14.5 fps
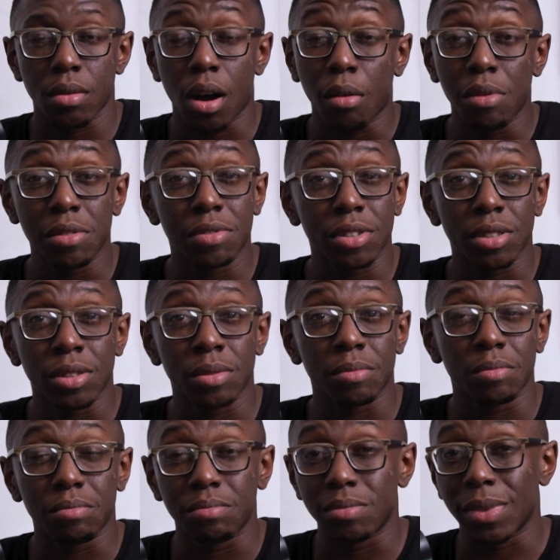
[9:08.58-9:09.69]
However,
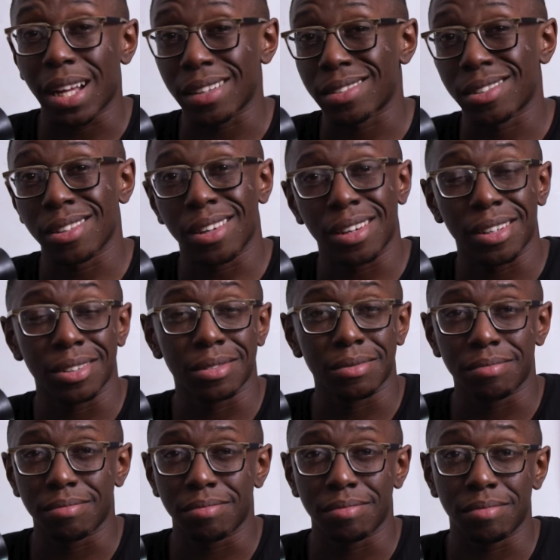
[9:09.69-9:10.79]
that song
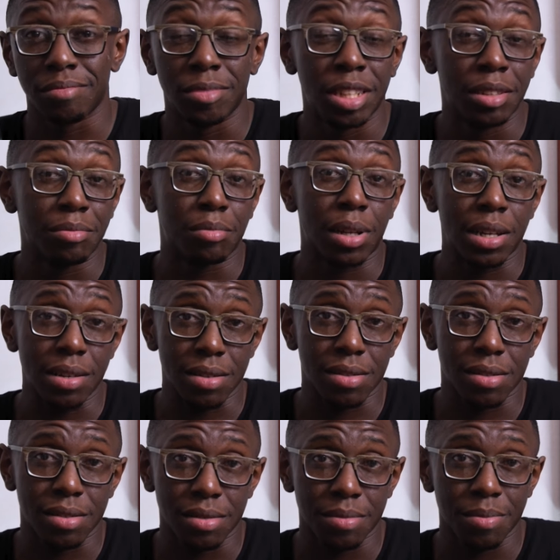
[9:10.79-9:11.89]
didn't
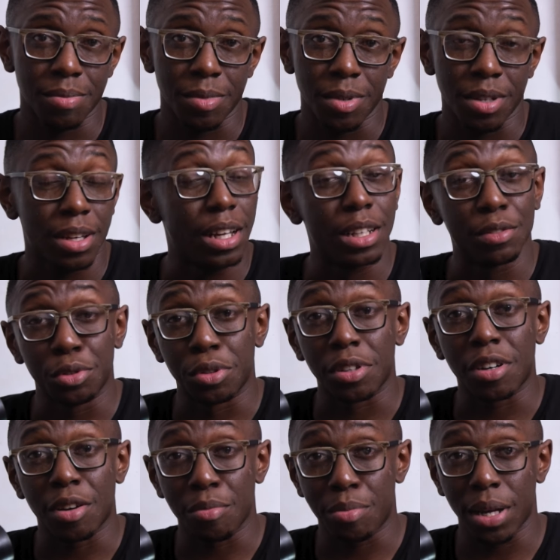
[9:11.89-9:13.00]
place. And if you're a
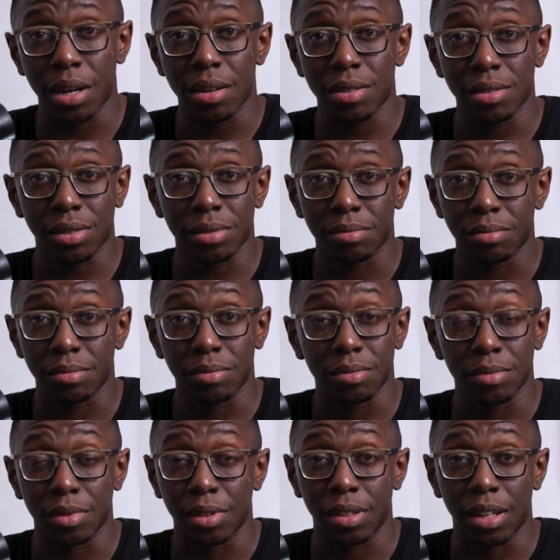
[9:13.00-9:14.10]
competitor
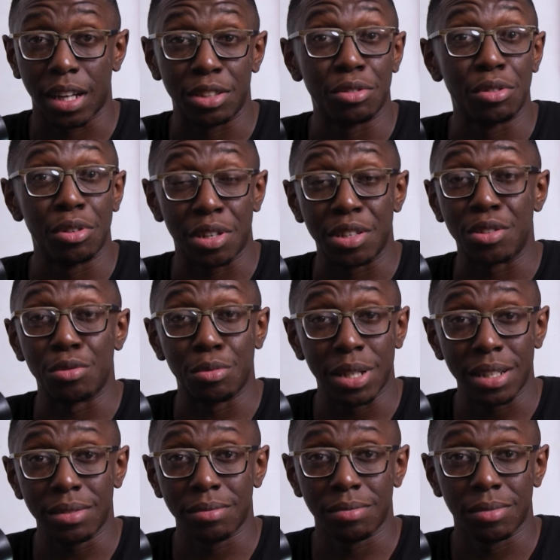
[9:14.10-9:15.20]
and you're looking to
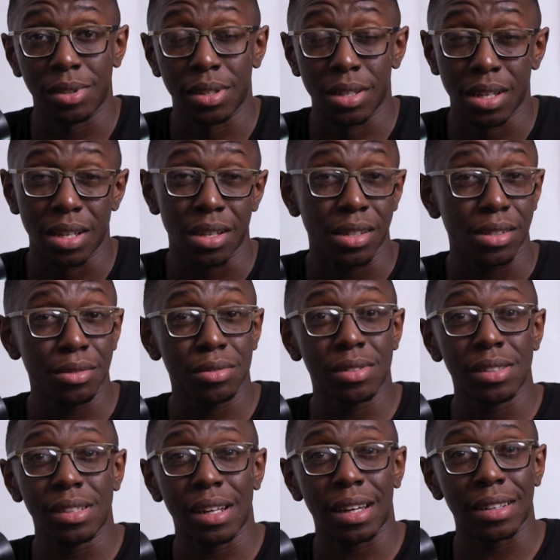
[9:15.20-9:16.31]
win, you see
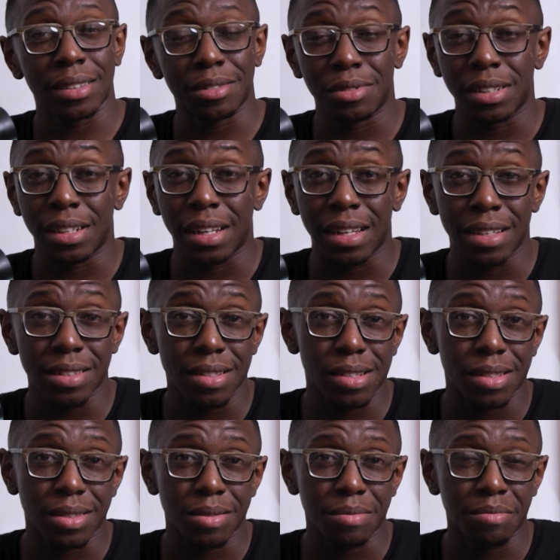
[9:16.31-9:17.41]
that and
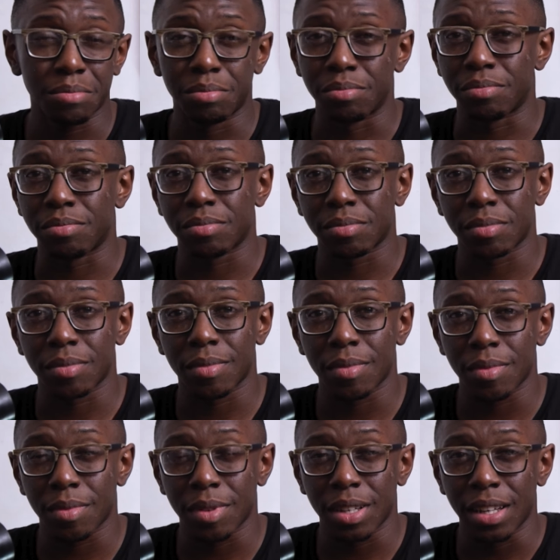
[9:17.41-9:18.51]
realize,
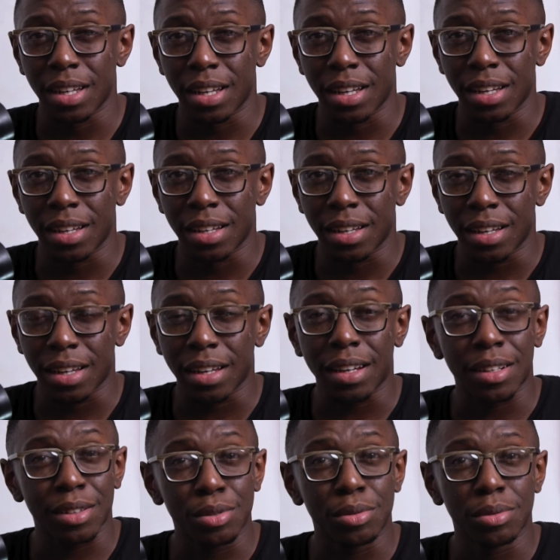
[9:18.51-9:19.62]
I gotta
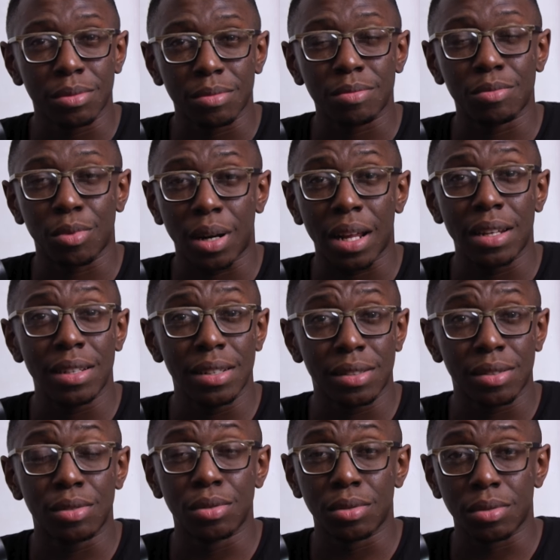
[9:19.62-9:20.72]
do what I need to
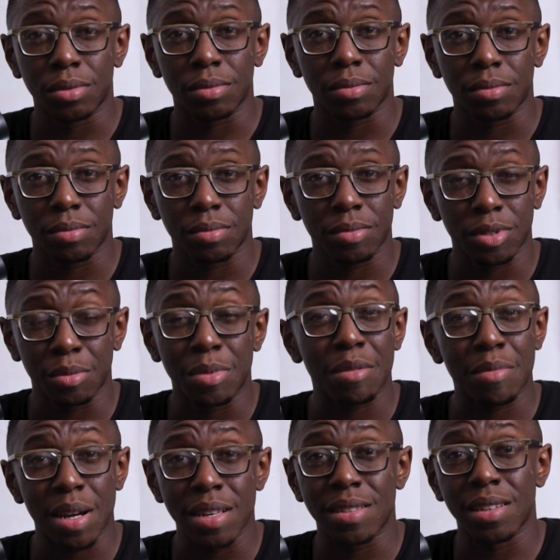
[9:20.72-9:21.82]
do to make
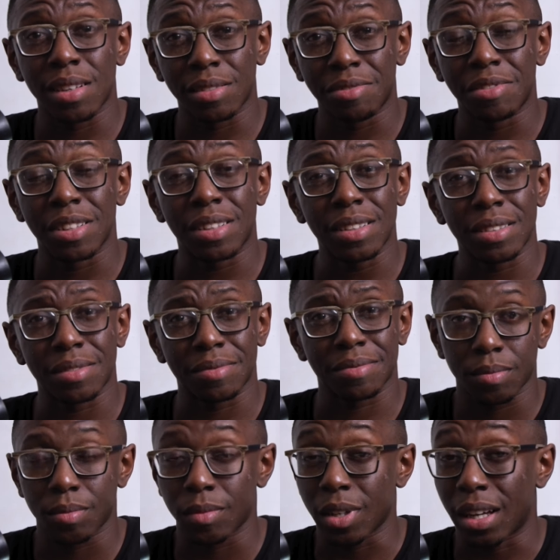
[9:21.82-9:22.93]
myself fit in.
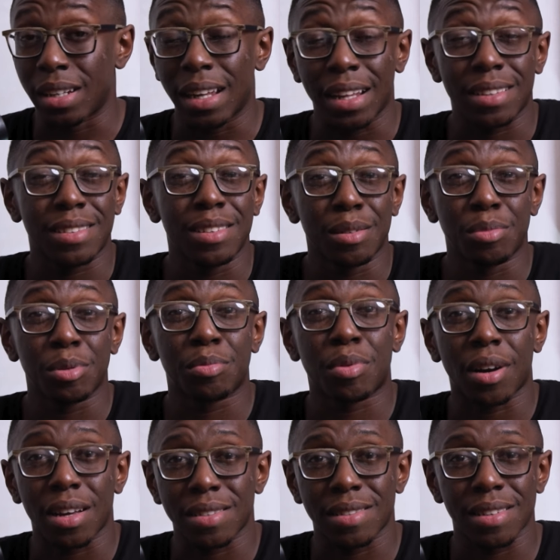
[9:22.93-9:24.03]
And that simple
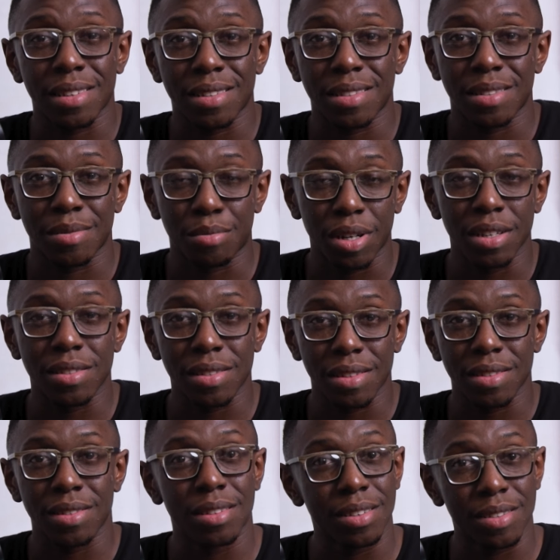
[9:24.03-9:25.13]
process brings
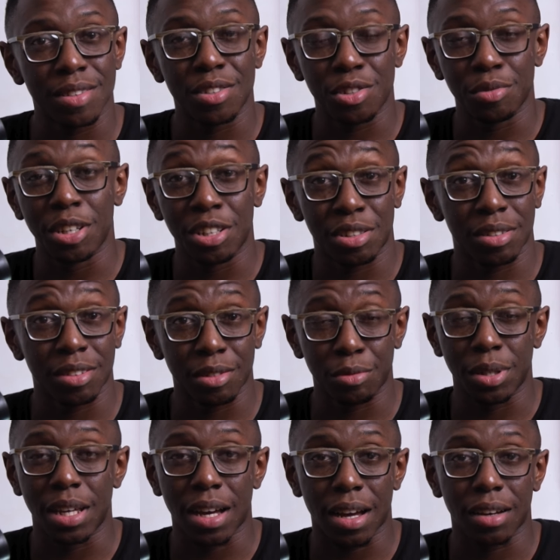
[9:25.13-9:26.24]
us to the situation that
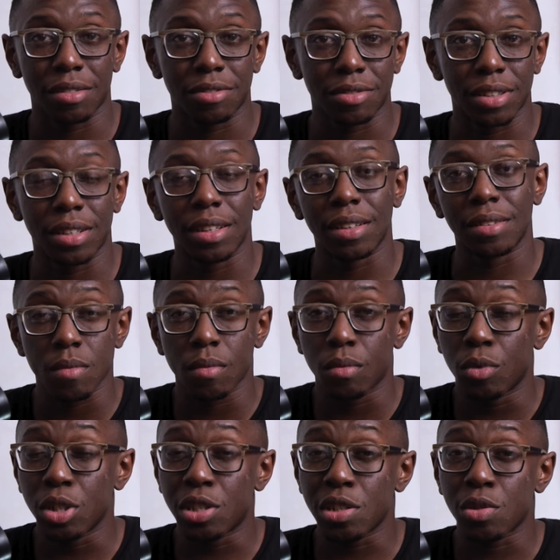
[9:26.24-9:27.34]
we have today,
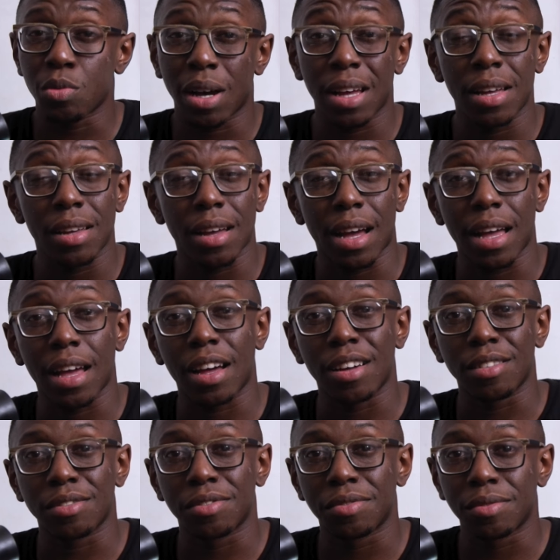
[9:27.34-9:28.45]
which is why I
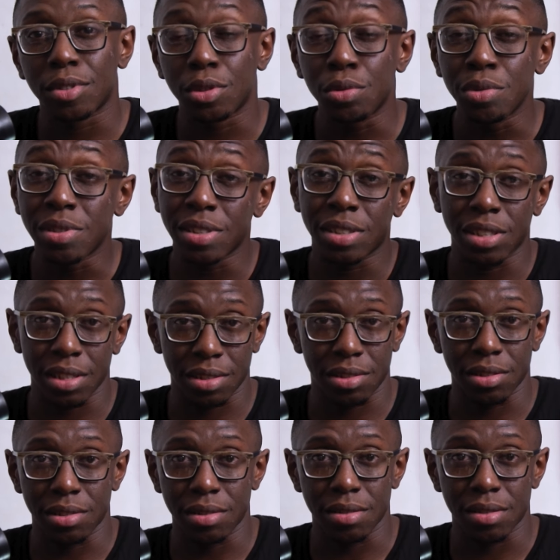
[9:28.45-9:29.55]
have two
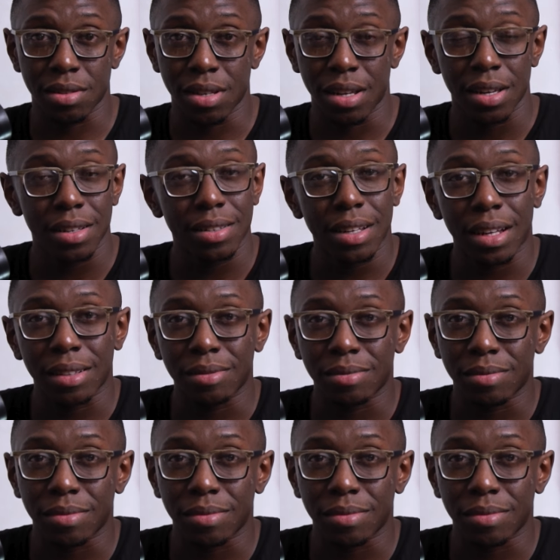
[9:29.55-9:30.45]
suggestions that